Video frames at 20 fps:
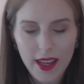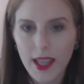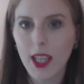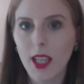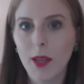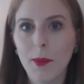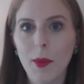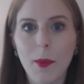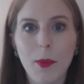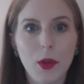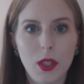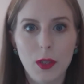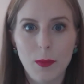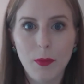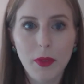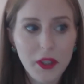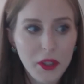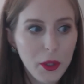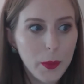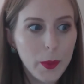It can be pretty
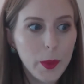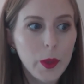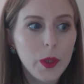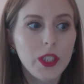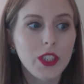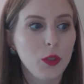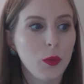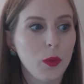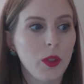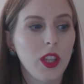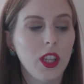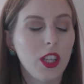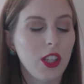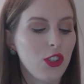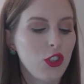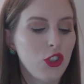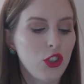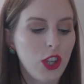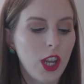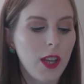buildable, it's a really
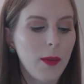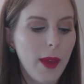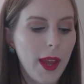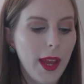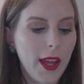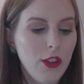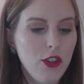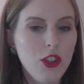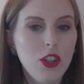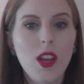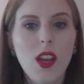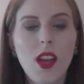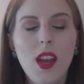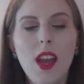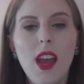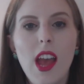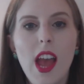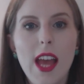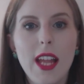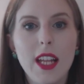good shade match,
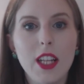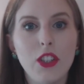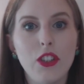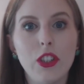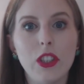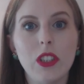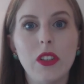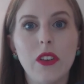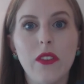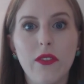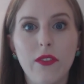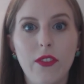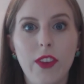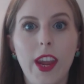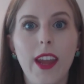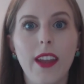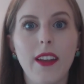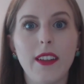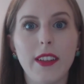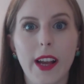and it's just
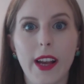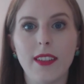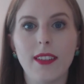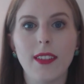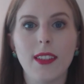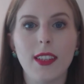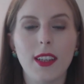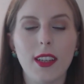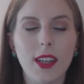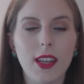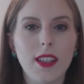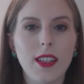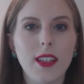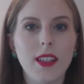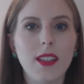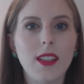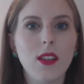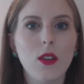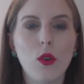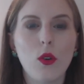fantastic. It
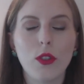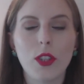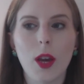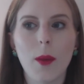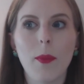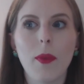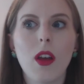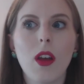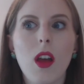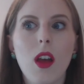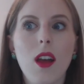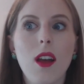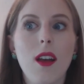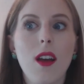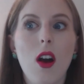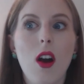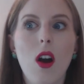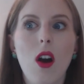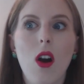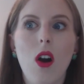doesn't hold up
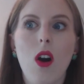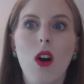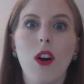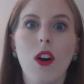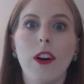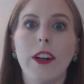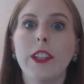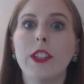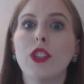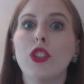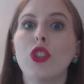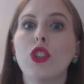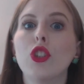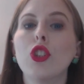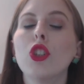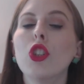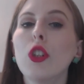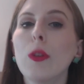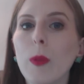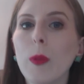a
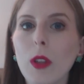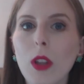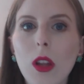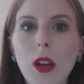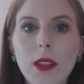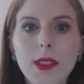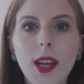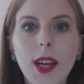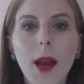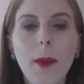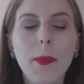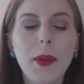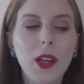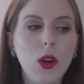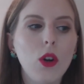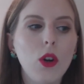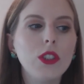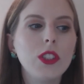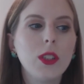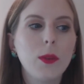super long time, but
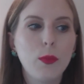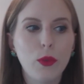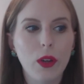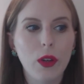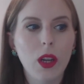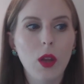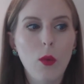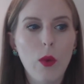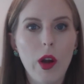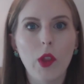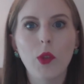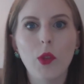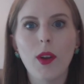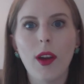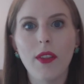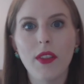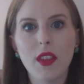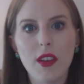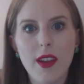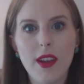it holds up pretty well
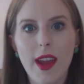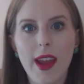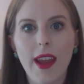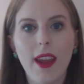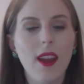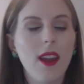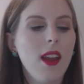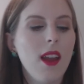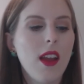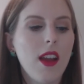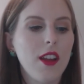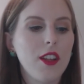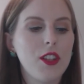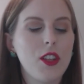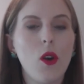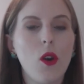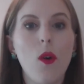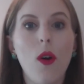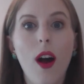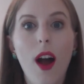throughout the day,
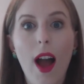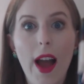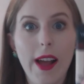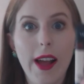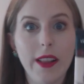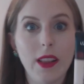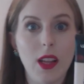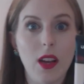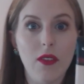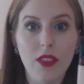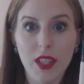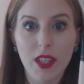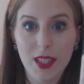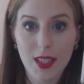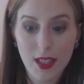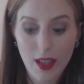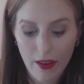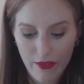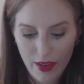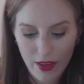so I love this
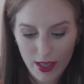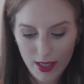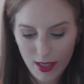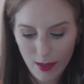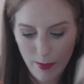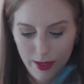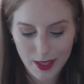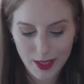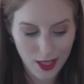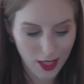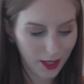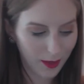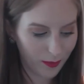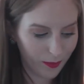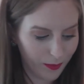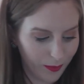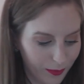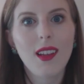stuff. It's amazing.